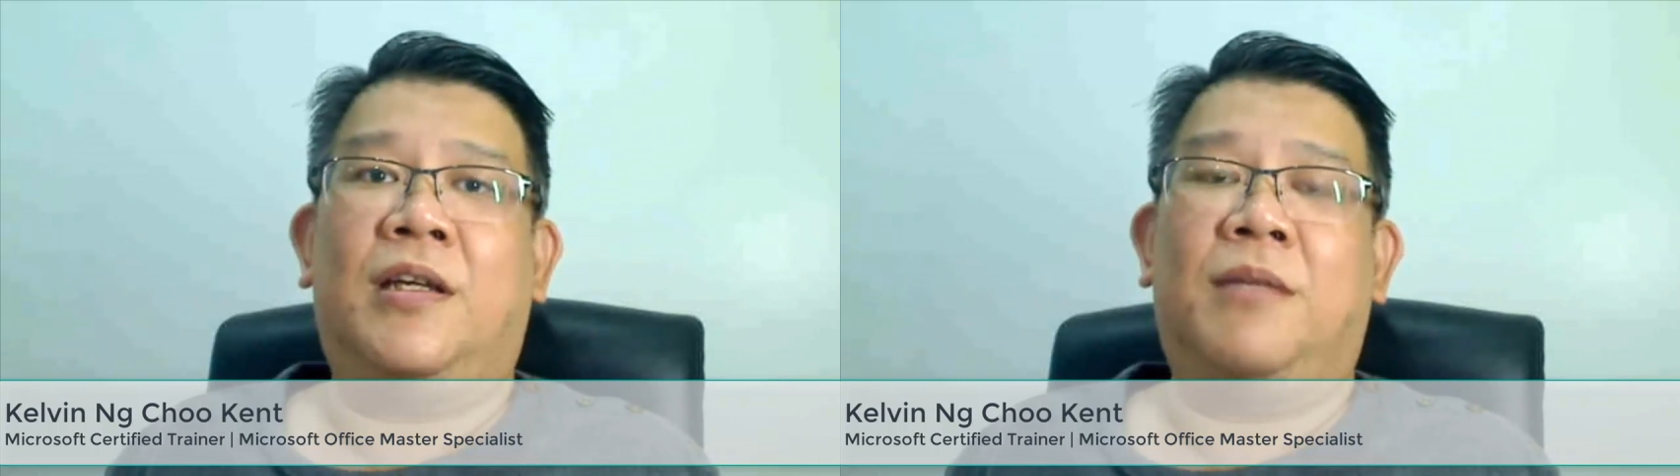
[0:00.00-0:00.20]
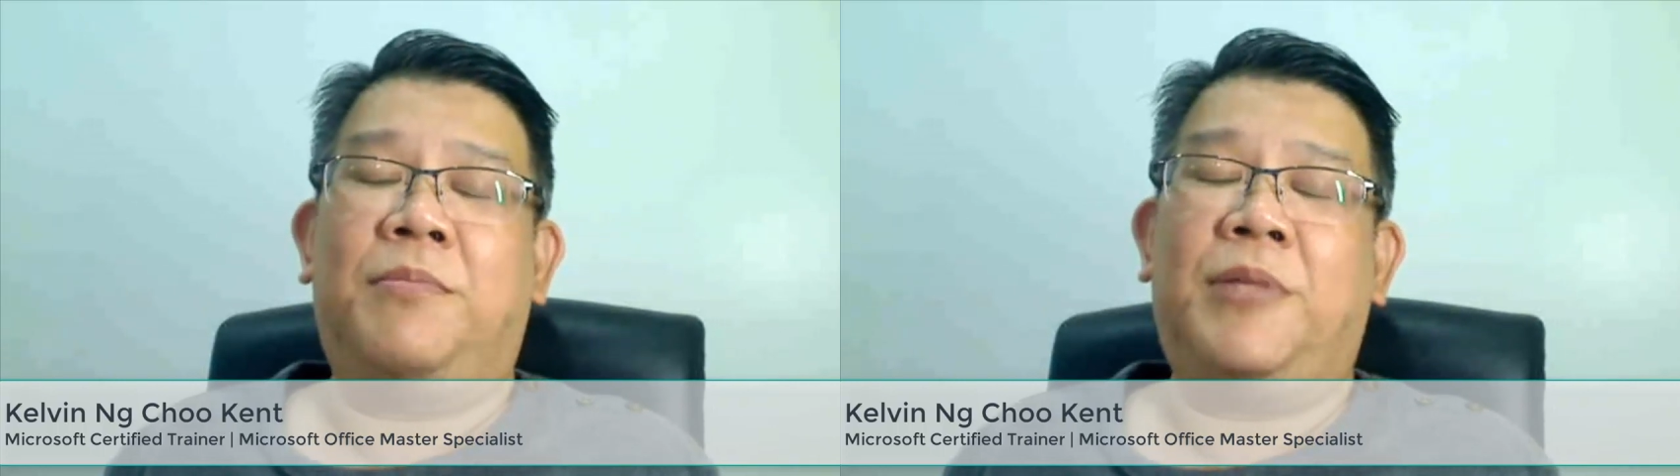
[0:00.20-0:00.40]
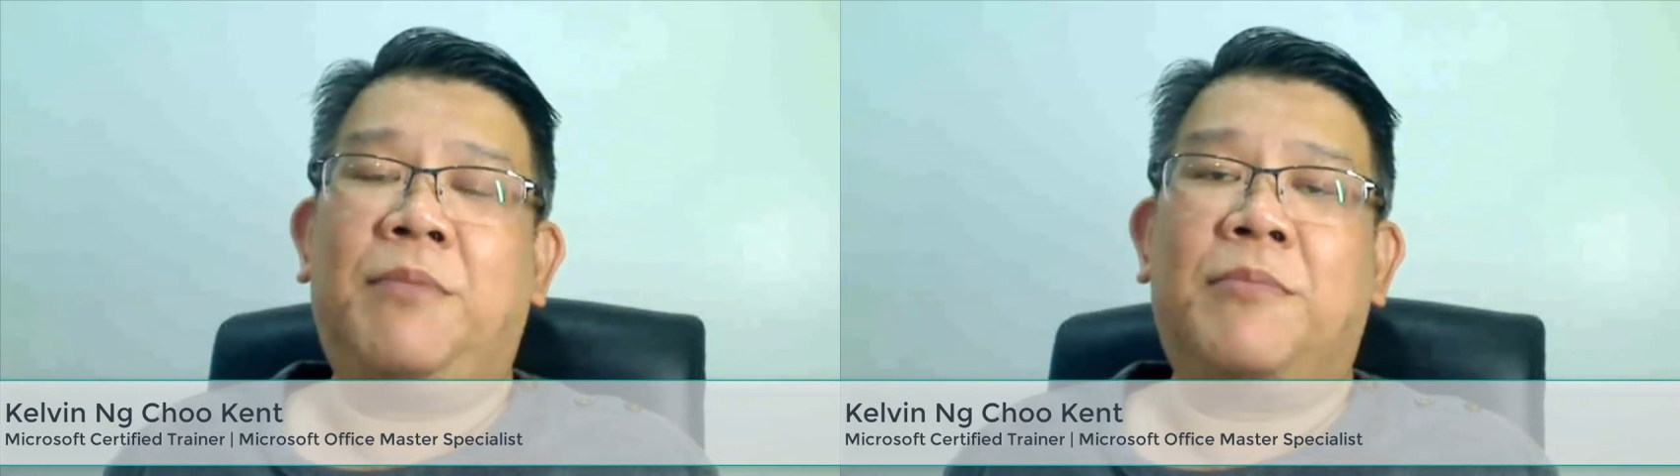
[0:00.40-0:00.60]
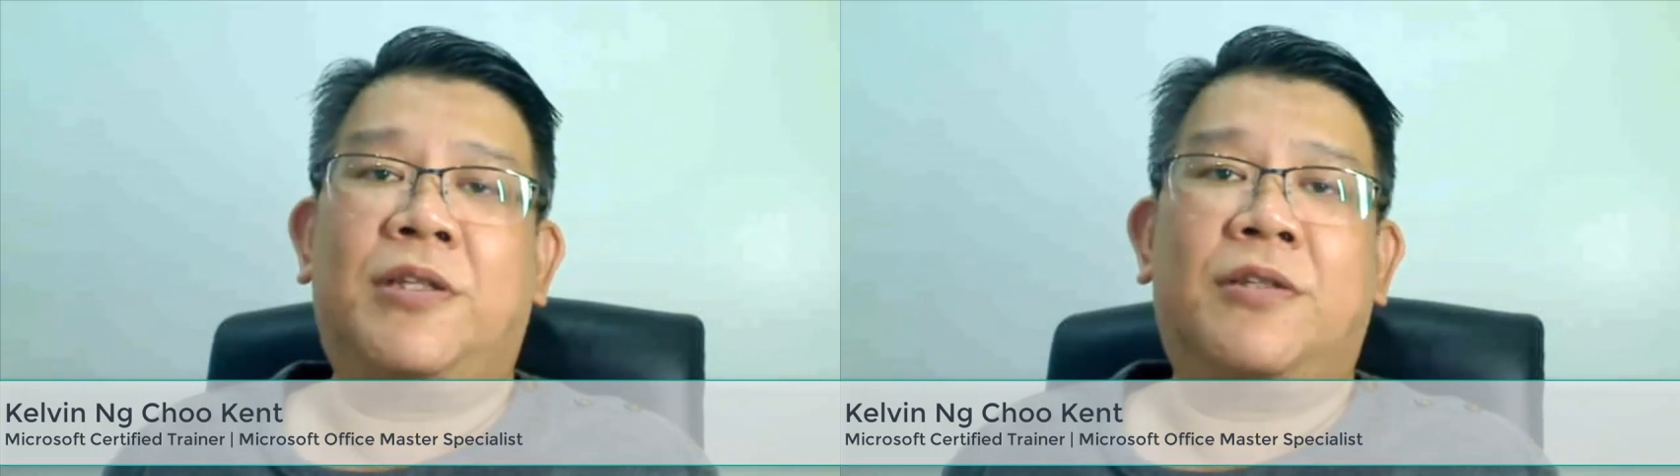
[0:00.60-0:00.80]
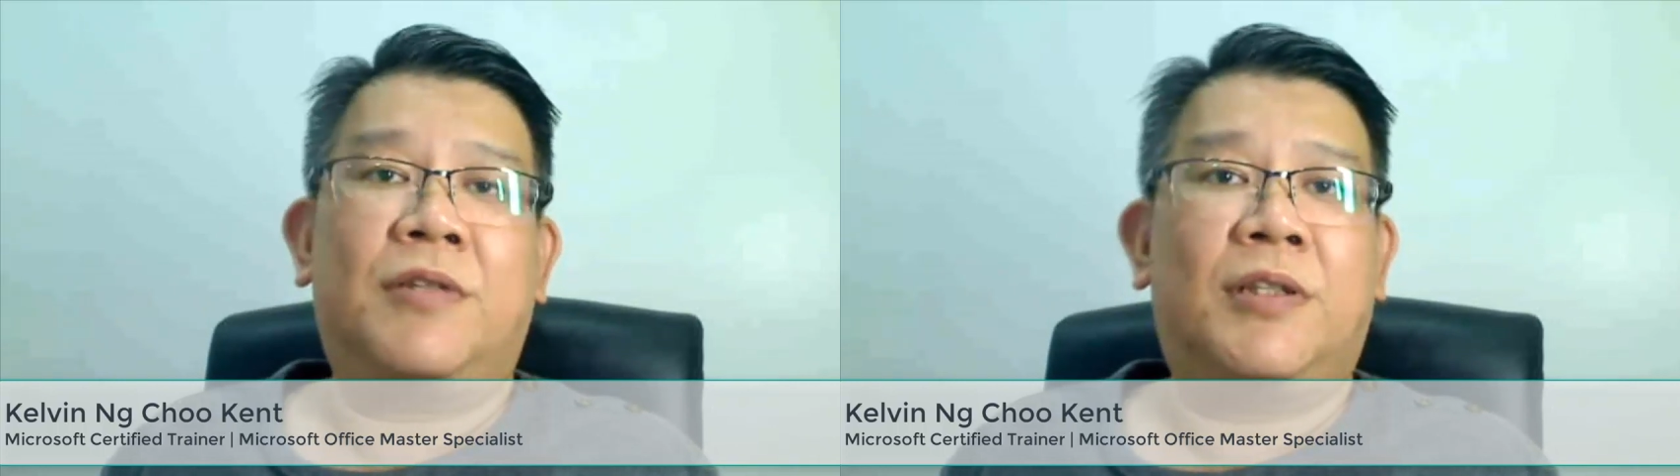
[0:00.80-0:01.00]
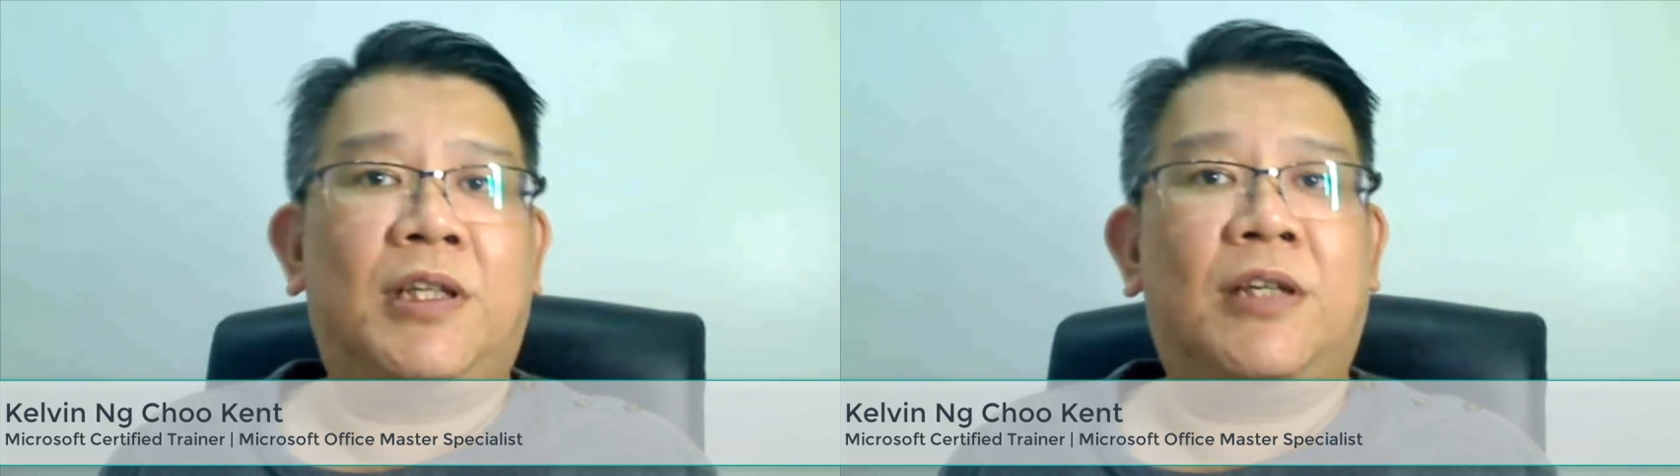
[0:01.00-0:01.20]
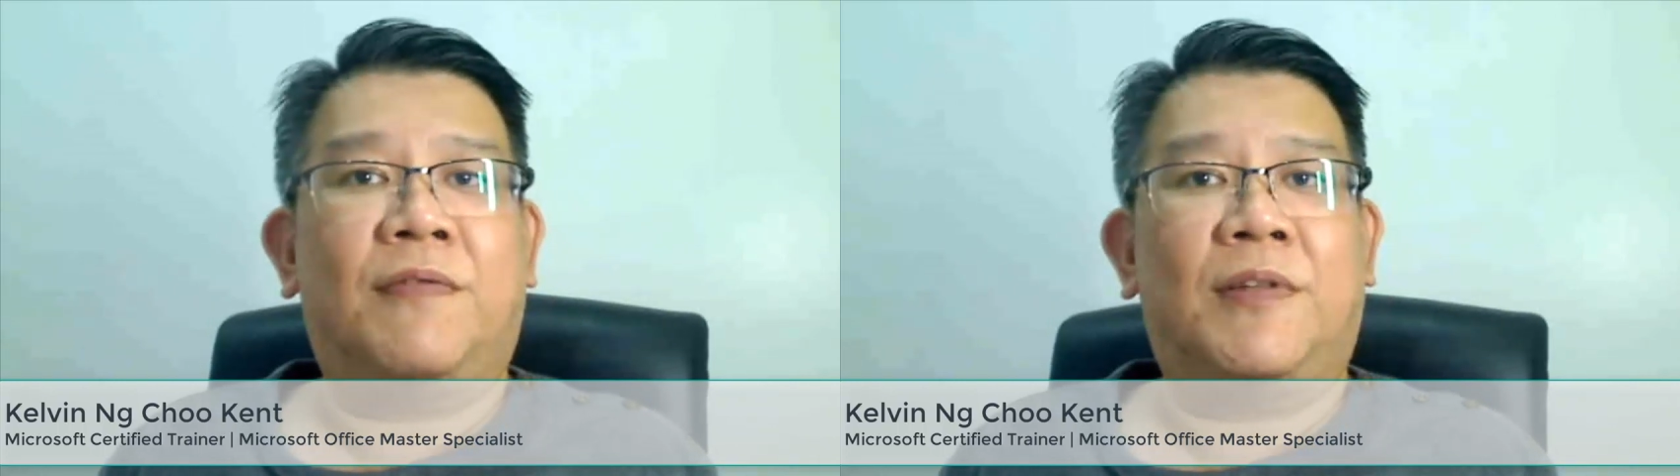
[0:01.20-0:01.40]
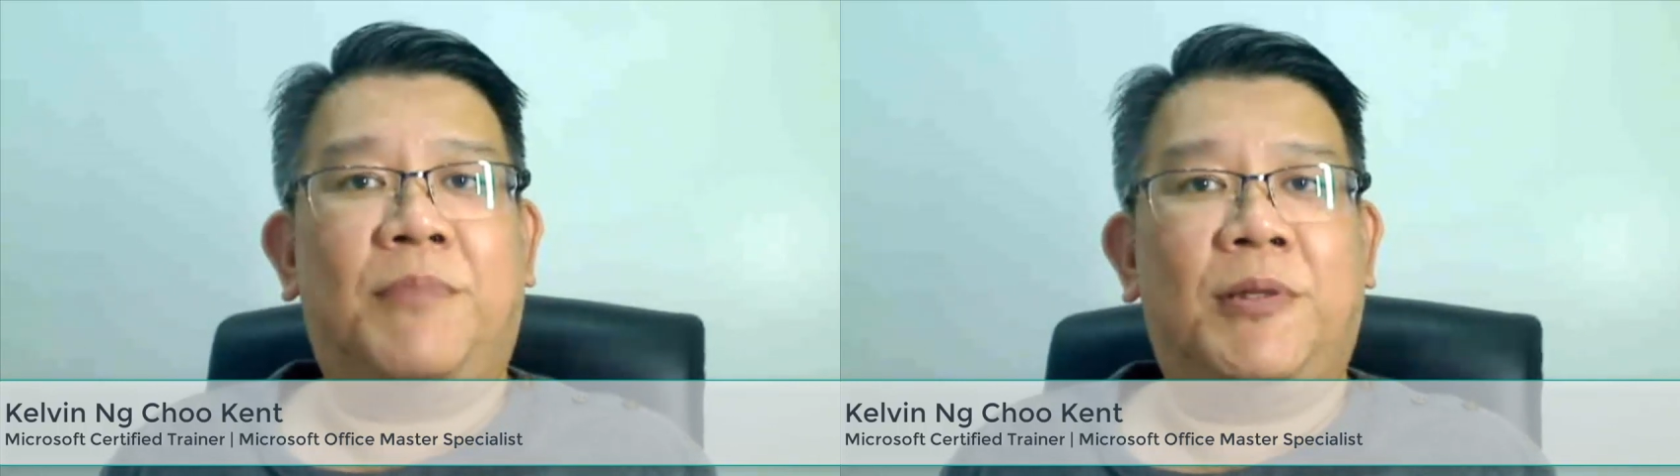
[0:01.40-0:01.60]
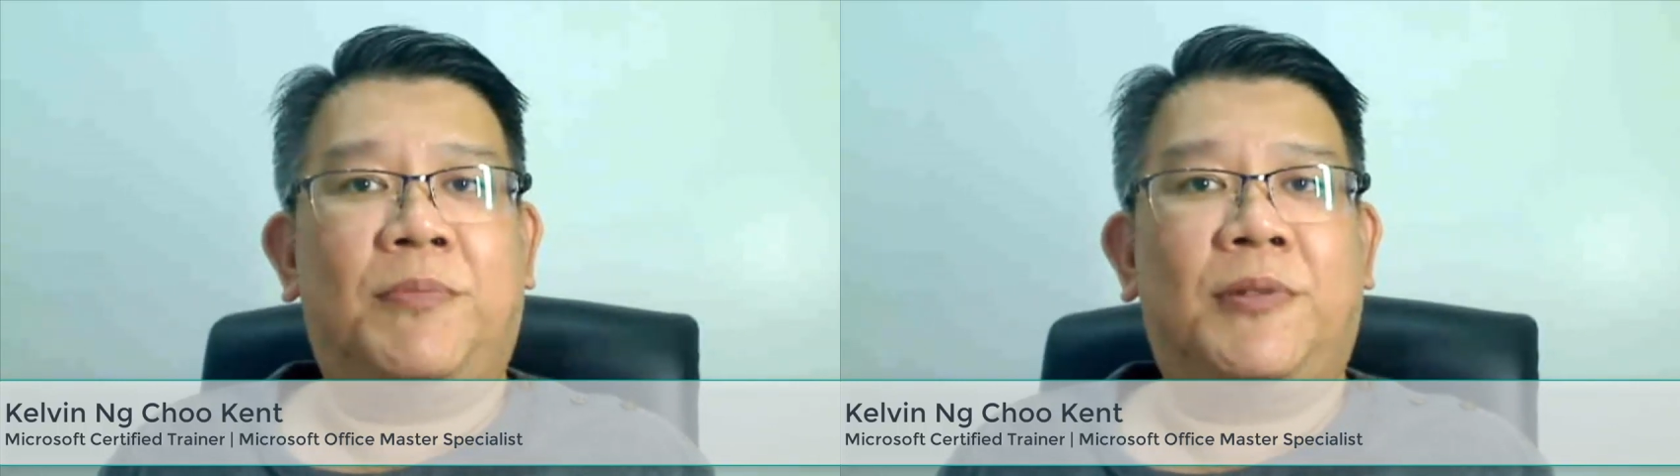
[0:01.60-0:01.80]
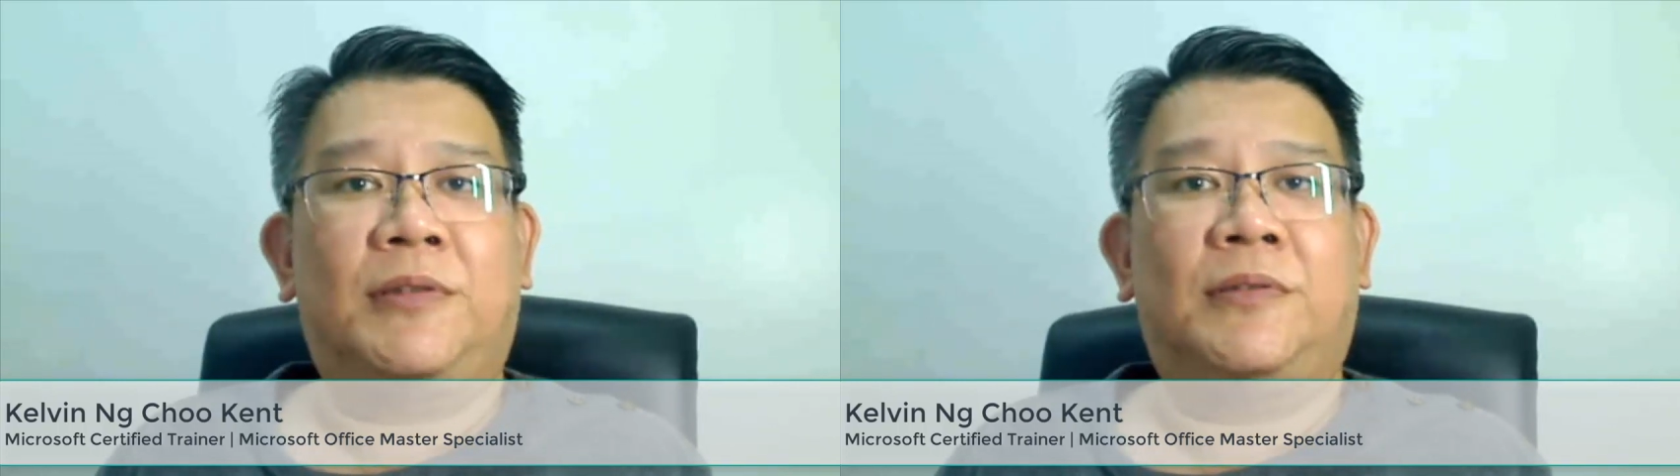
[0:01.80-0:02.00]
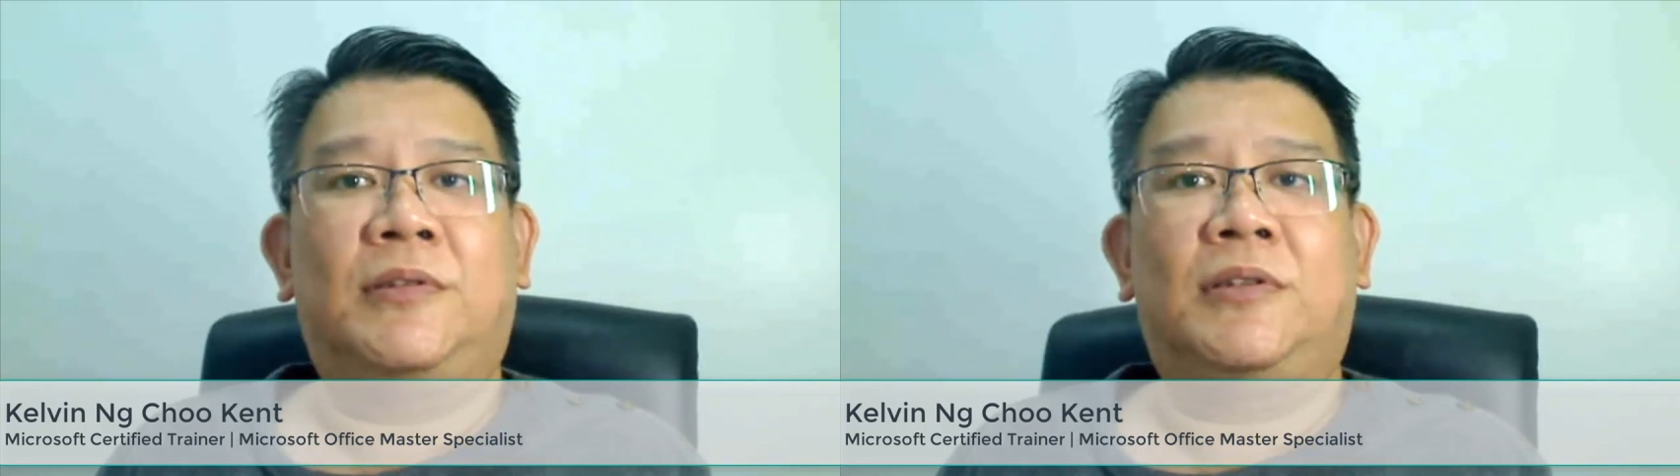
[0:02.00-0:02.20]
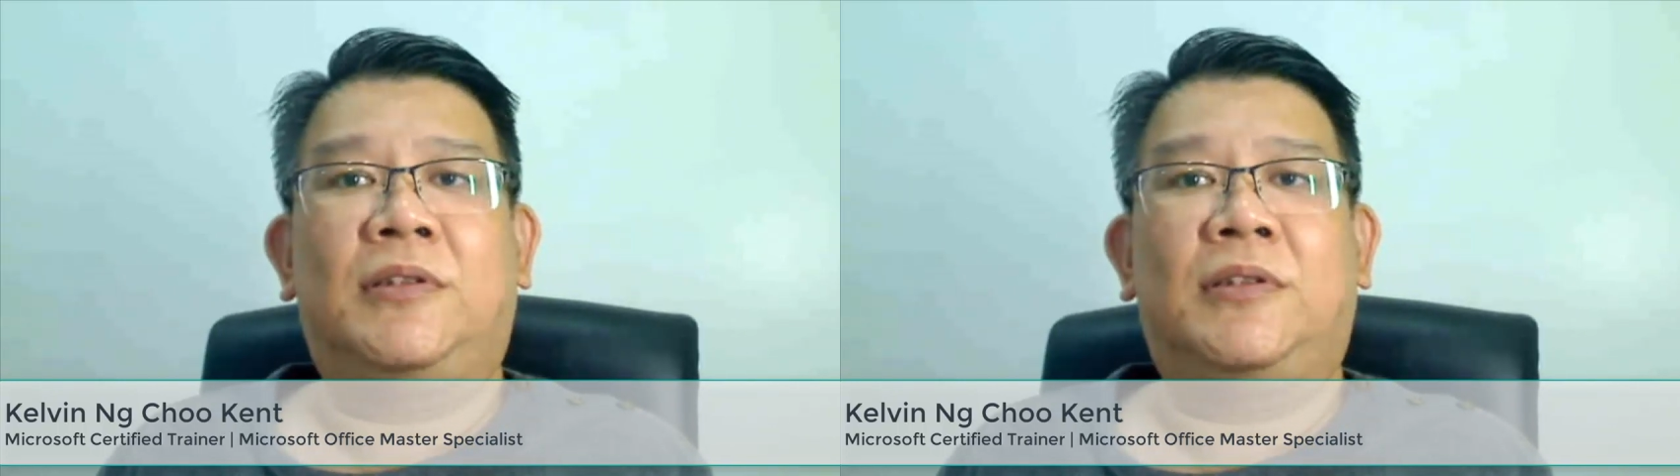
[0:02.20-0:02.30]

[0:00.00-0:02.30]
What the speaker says: A big majority of the people